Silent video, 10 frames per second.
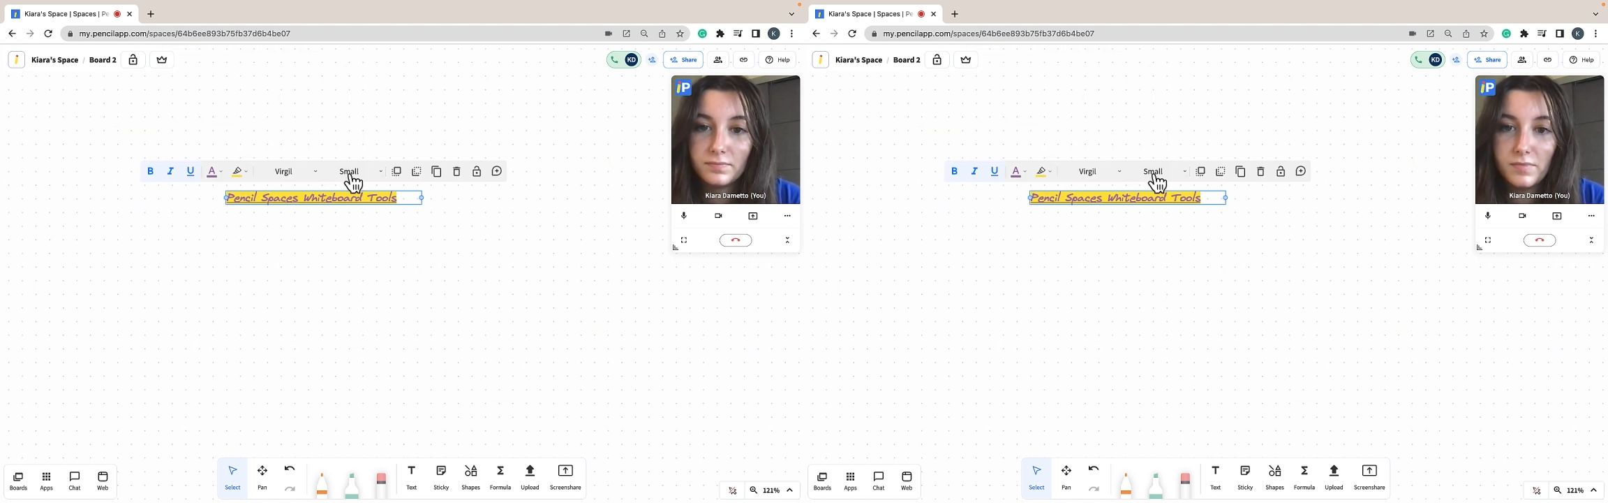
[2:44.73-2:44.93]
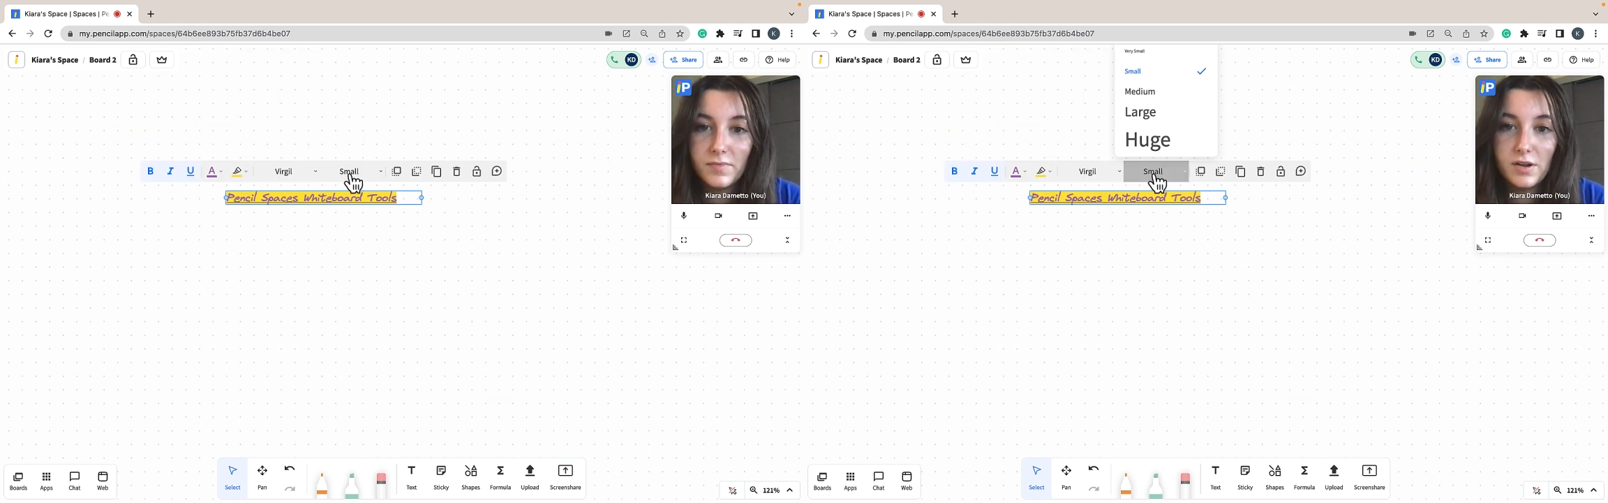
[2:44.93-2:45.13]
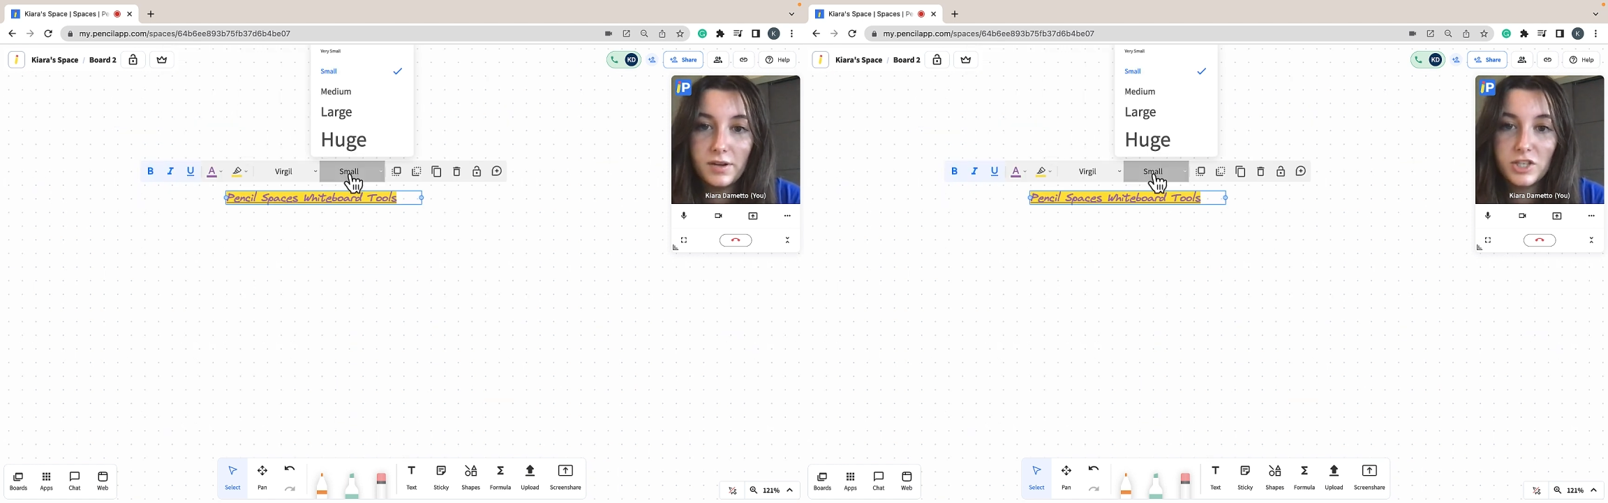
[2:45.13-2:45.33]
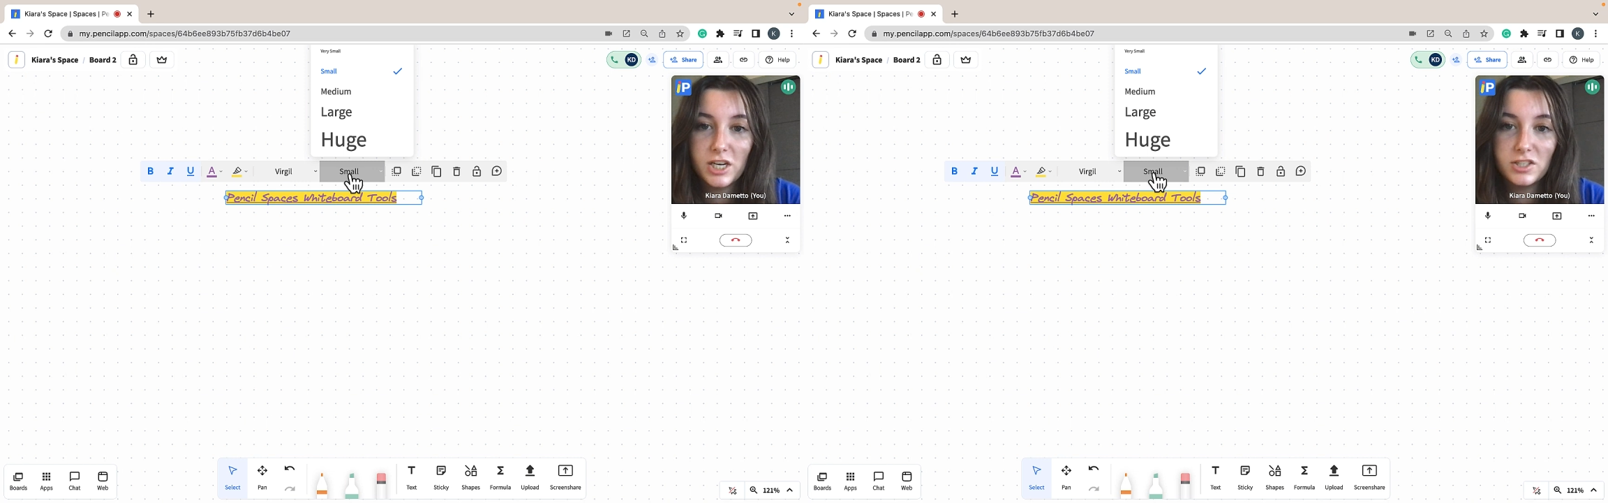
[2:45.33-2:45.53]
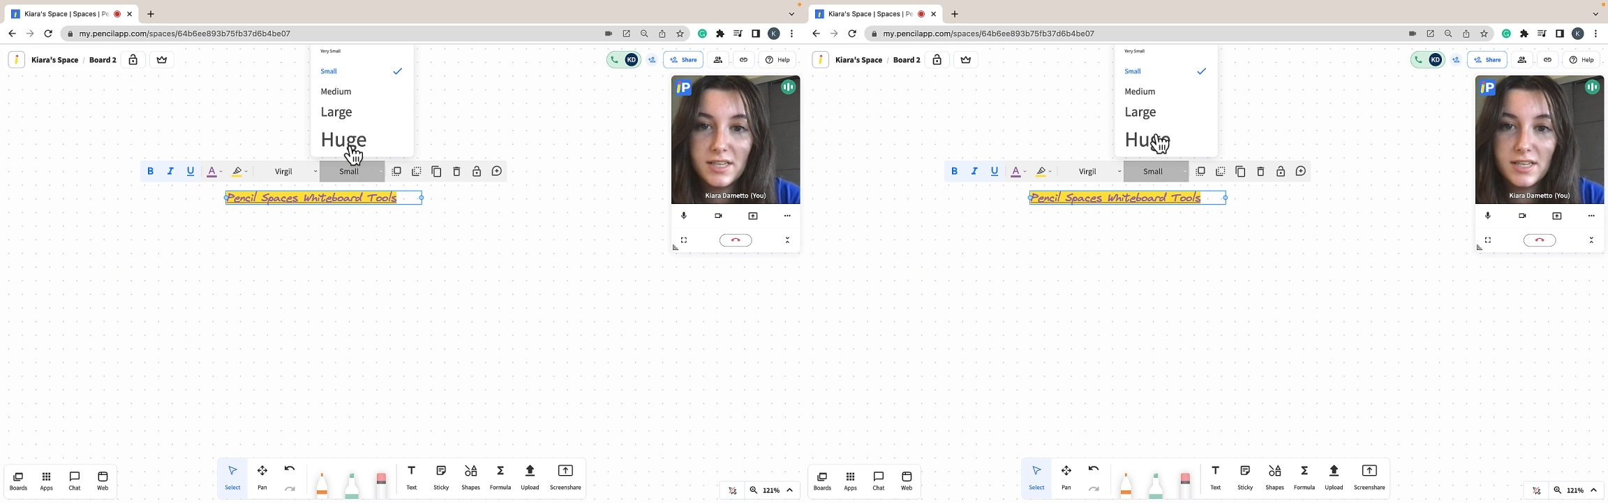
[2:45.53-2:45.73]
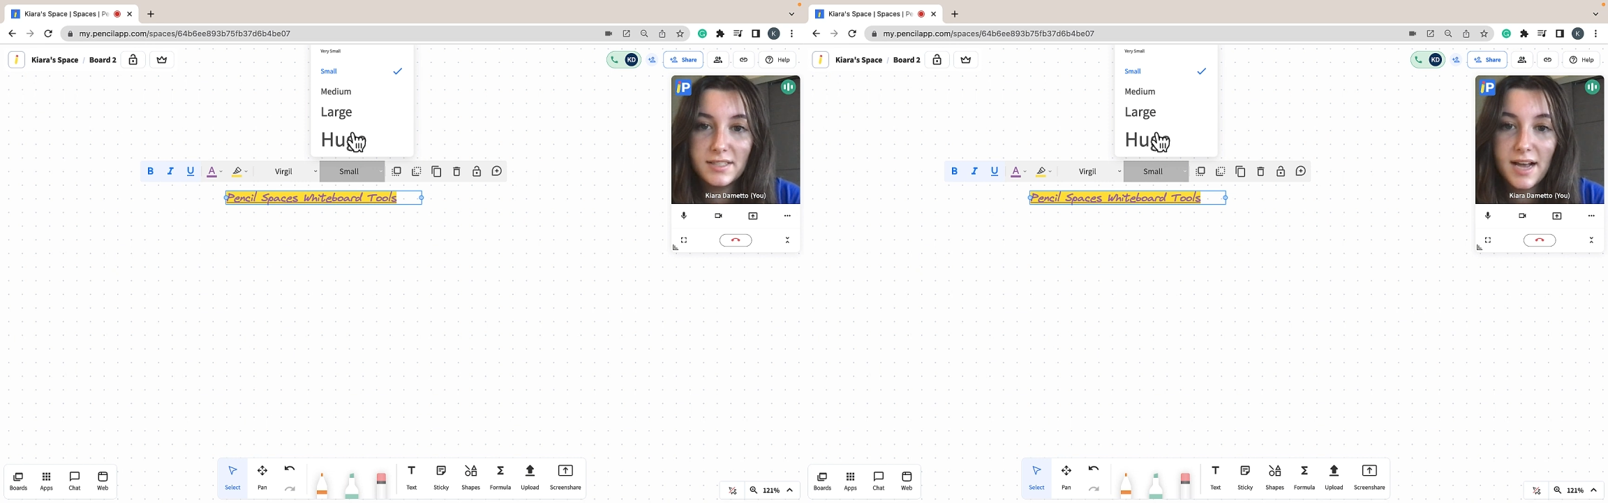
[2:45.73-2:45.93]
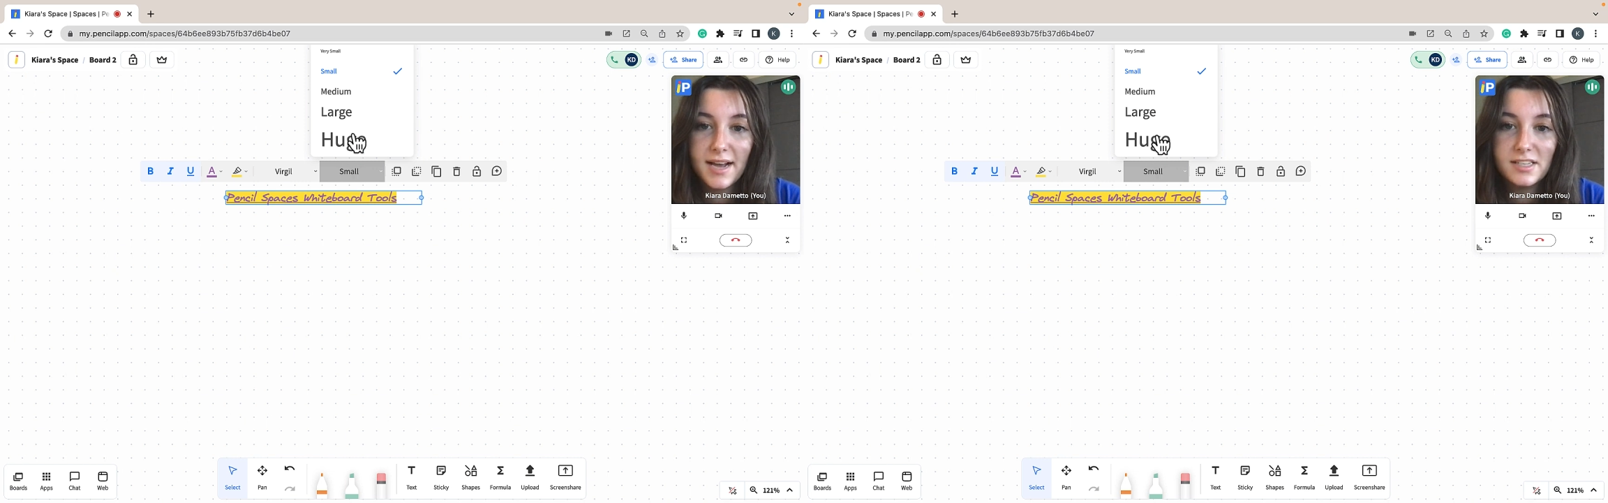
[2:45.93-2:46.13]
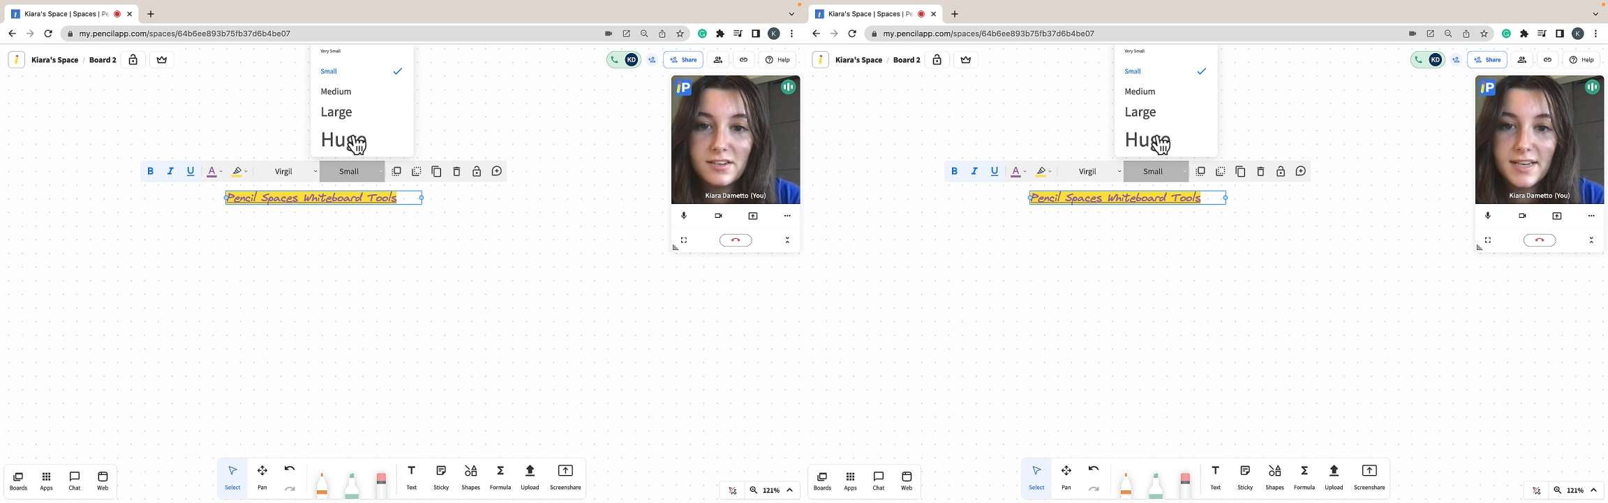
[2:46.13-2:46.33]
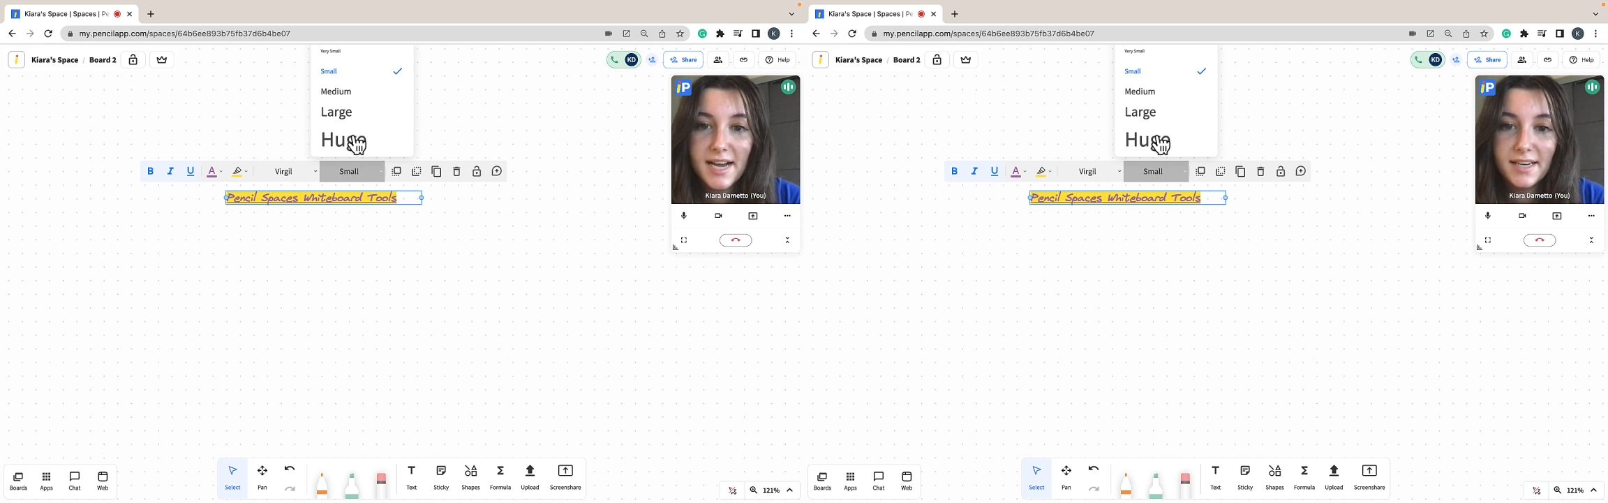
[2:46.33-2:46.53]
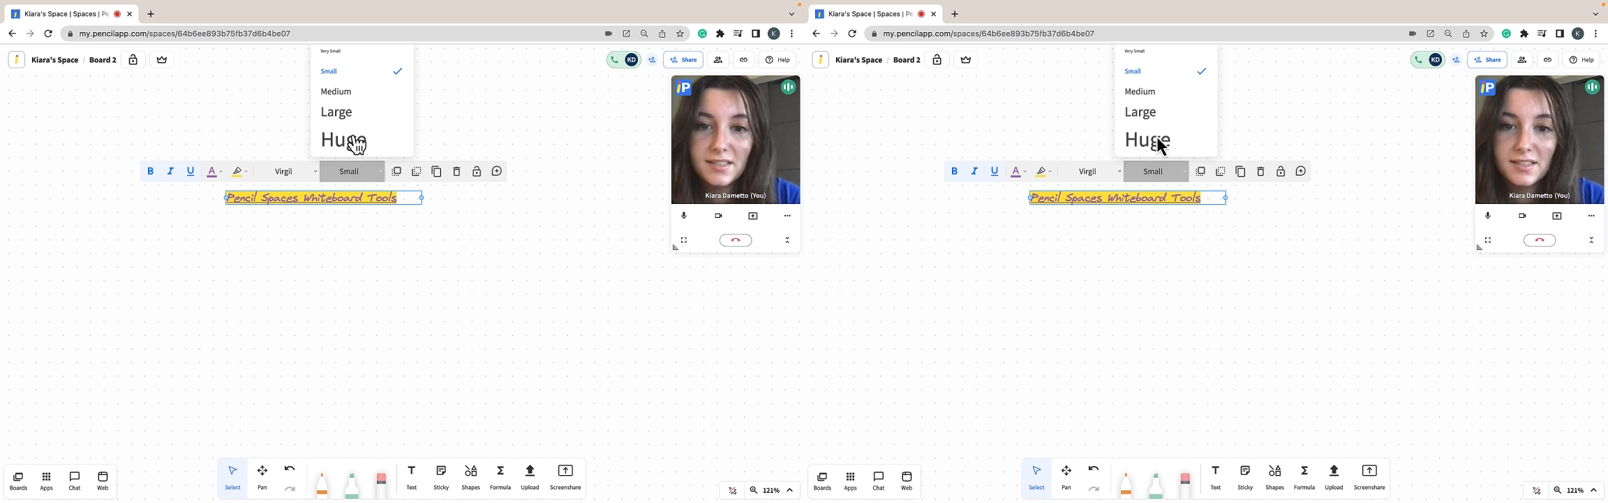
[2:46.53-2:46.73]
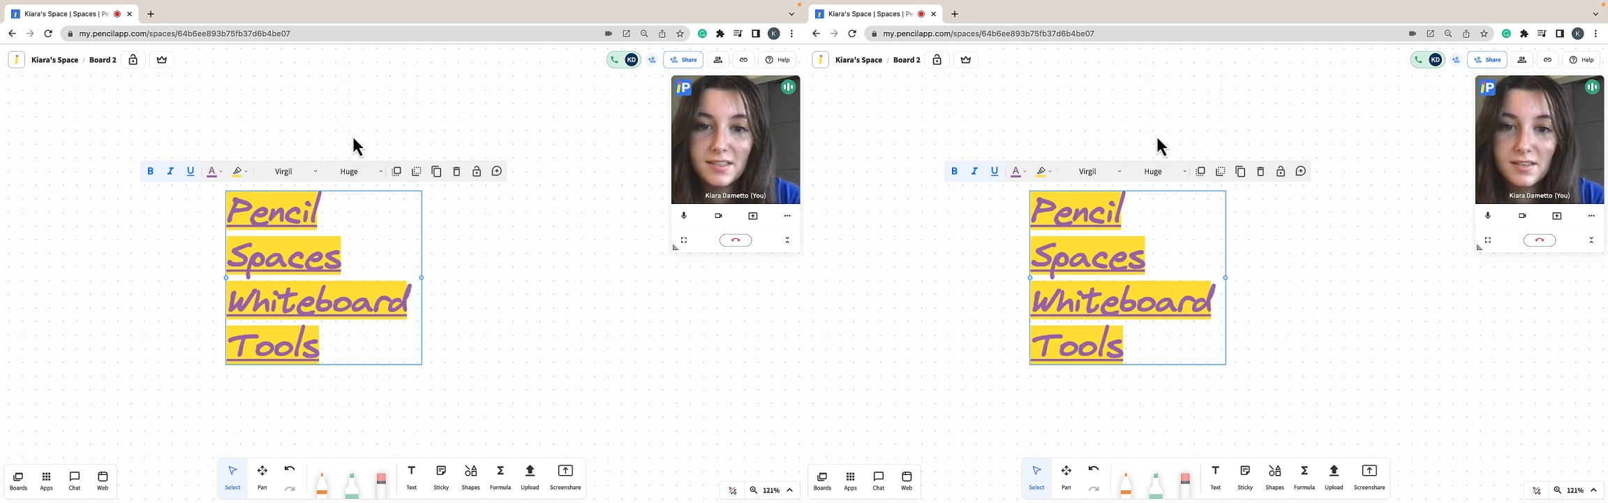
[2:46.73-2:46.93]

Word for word: you can change the size of your text,